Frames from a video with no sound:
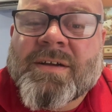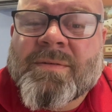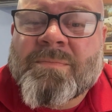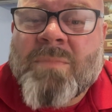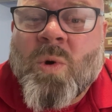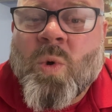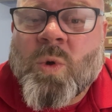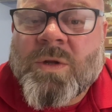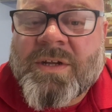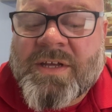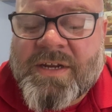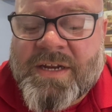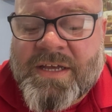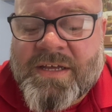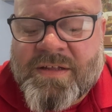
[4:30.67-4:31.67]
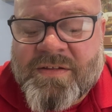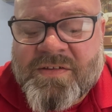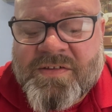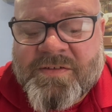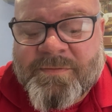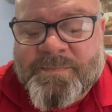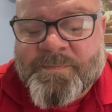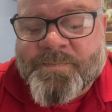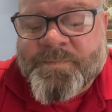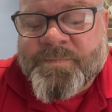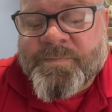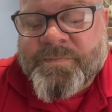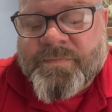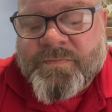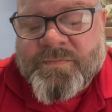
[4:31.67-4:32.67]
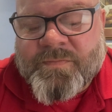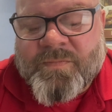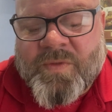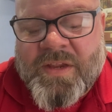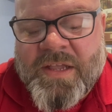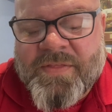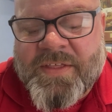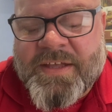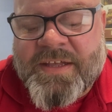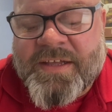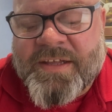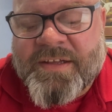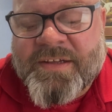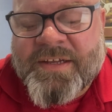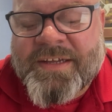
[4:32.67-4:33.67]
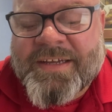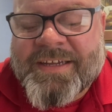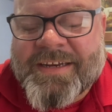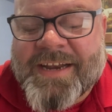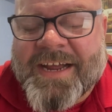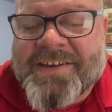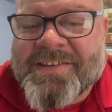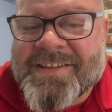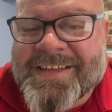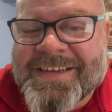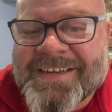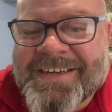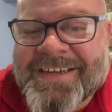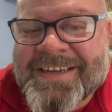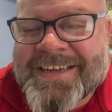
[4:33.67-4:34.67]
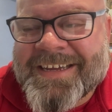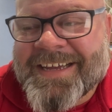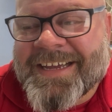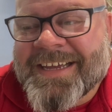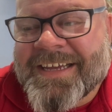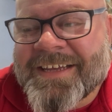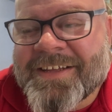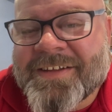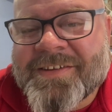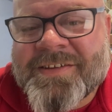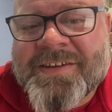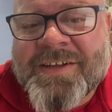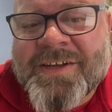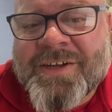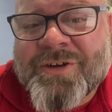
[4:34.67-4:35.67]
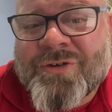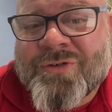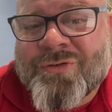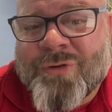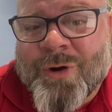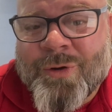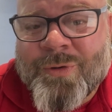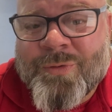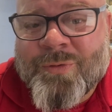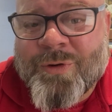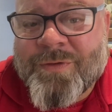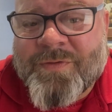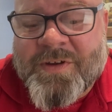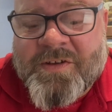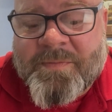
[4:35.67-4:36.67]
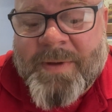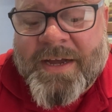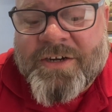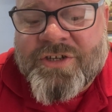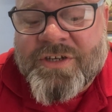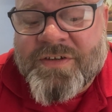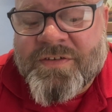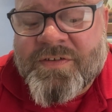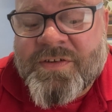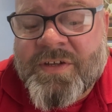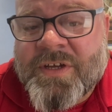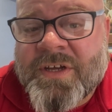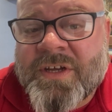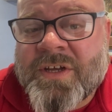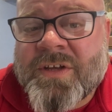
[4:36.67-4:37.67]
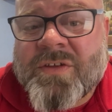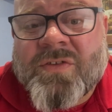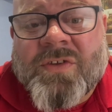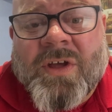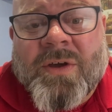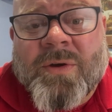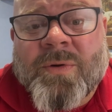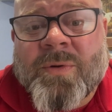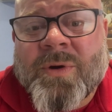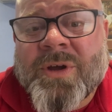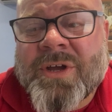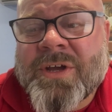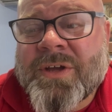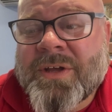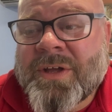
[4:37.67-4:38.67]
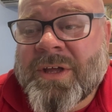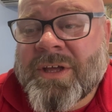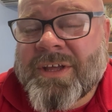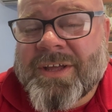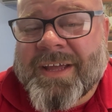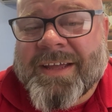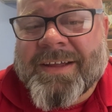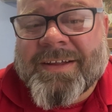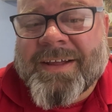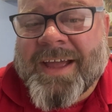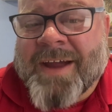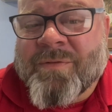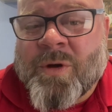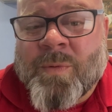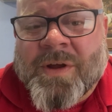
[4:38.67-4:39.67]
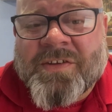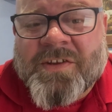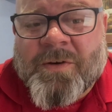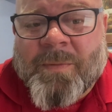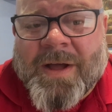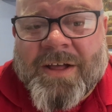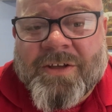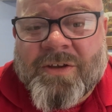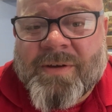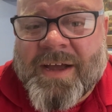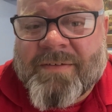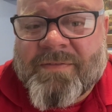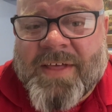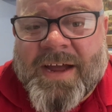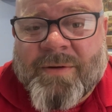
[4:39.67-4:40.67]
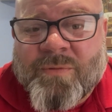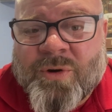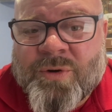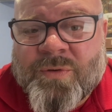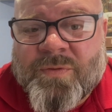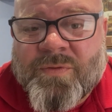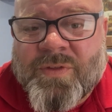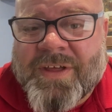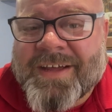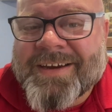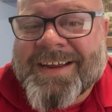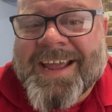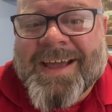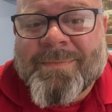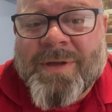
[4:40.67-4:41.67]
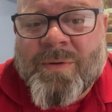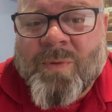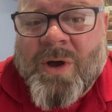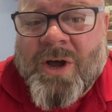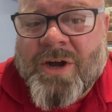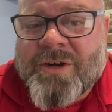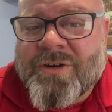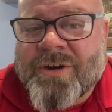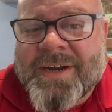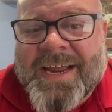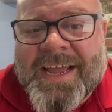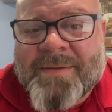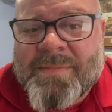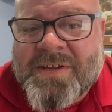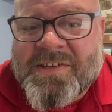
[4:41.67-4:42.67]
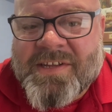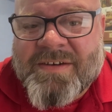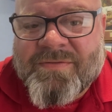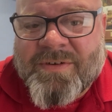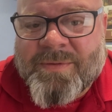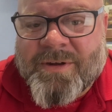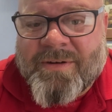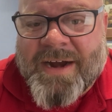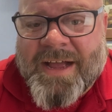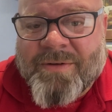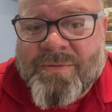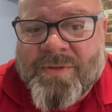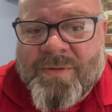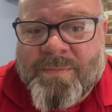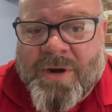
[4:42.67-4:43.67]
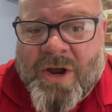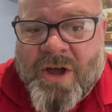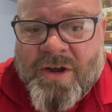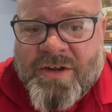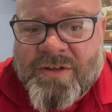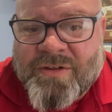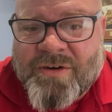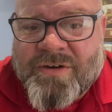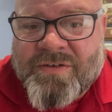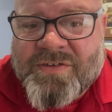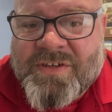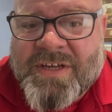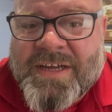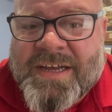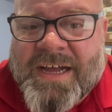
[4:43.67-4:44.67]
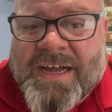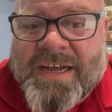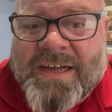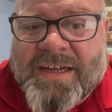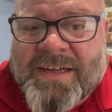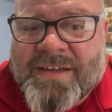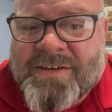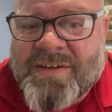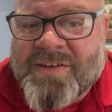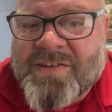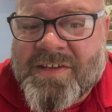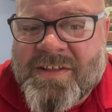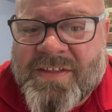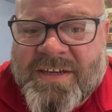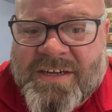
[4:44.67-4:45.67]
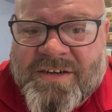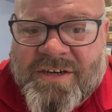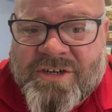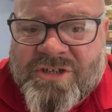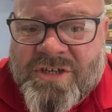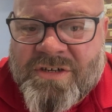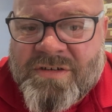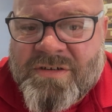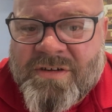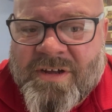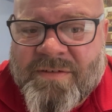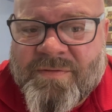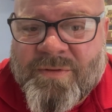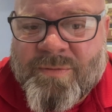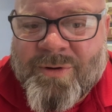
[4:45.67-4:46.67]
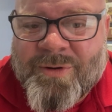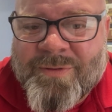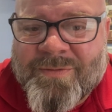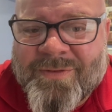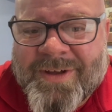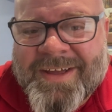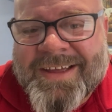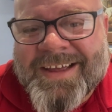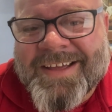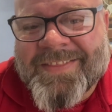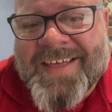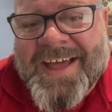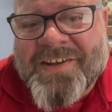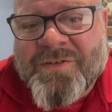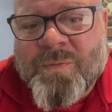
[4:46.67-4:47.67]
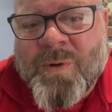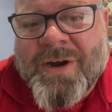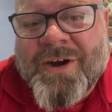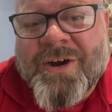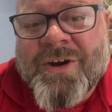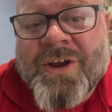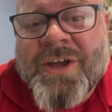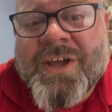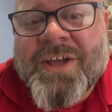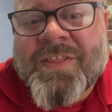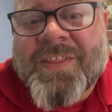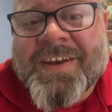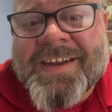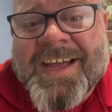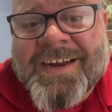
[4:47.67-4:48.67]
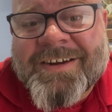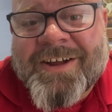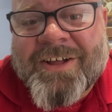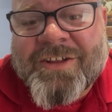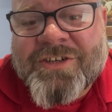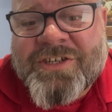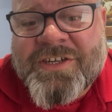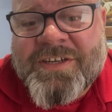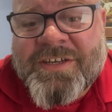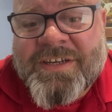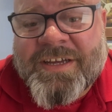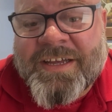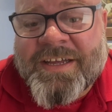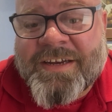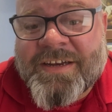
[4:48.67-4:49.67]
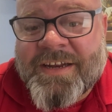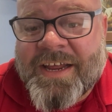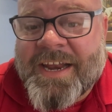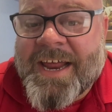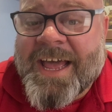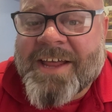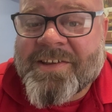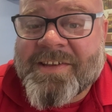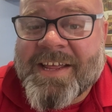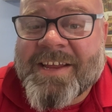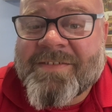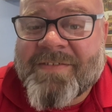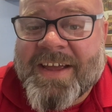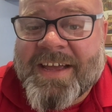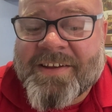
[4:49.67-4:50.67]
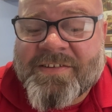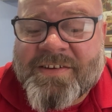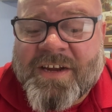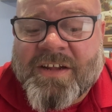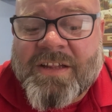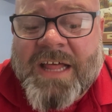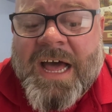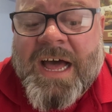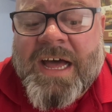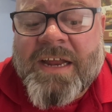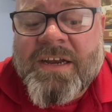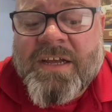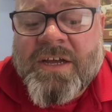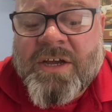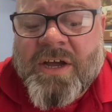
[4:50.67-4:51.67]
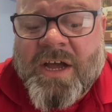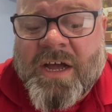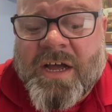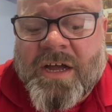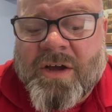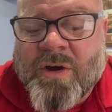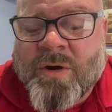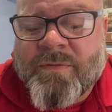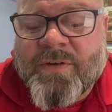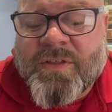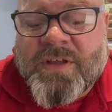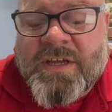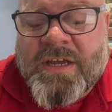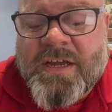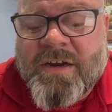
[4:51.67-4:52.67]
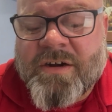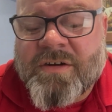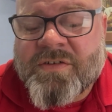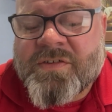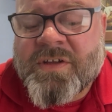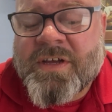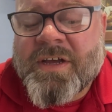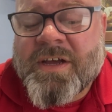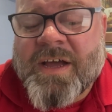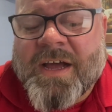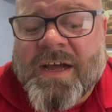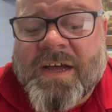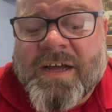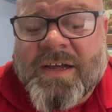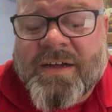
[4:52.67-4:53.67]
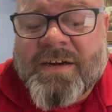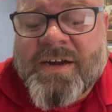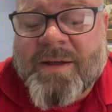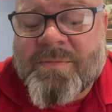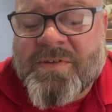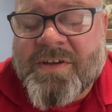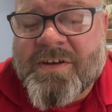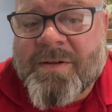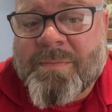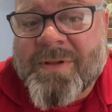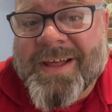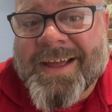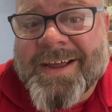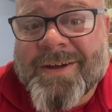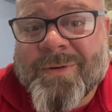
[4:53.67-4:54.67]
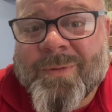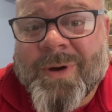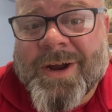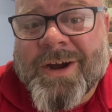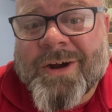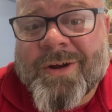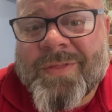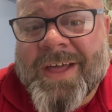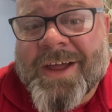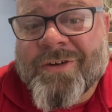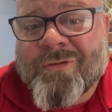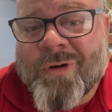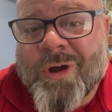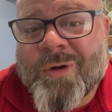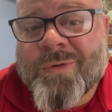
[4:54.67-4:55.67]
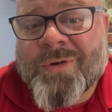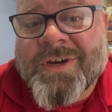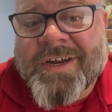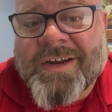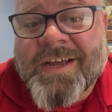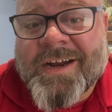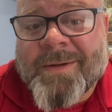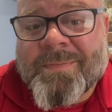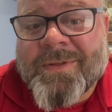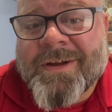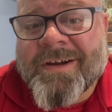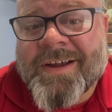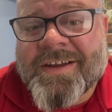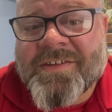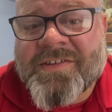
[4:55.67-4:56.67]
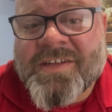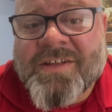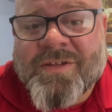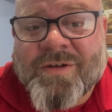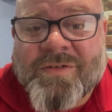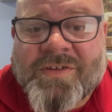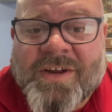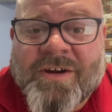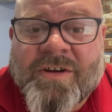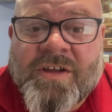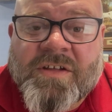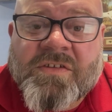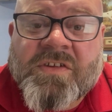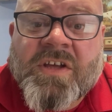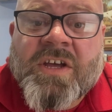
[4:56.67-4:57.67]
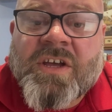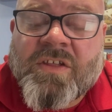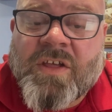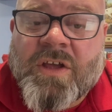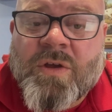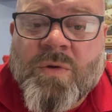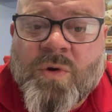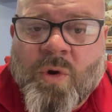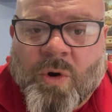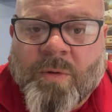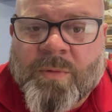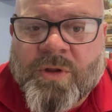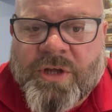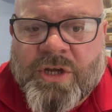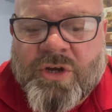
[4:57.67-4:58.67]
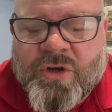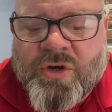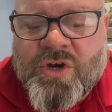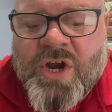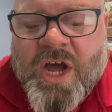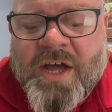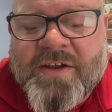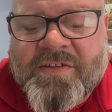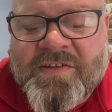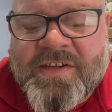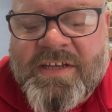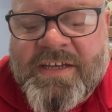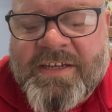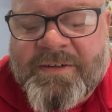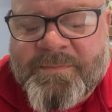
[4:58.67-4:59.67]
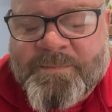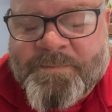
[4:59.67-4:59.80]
mold it is. The next thing is drone roof inspections. So every once in a while you have that roof that can't be walked or it can't be seen from the ground with binoculars to see the condition of the roof. And that's where the technology, and it has advanced a lot over the years, comes into play, where that drone can get up there and see those areas that you normally could not see.